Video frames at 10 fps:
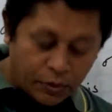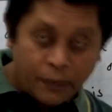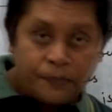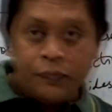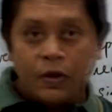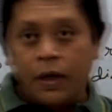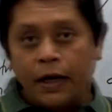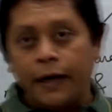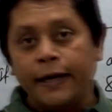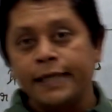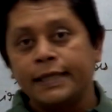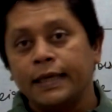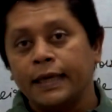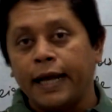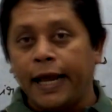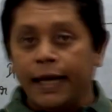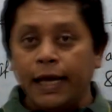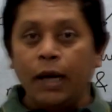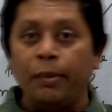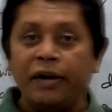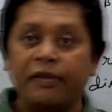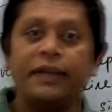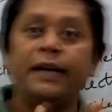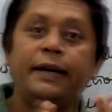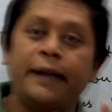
all, it is the angle between their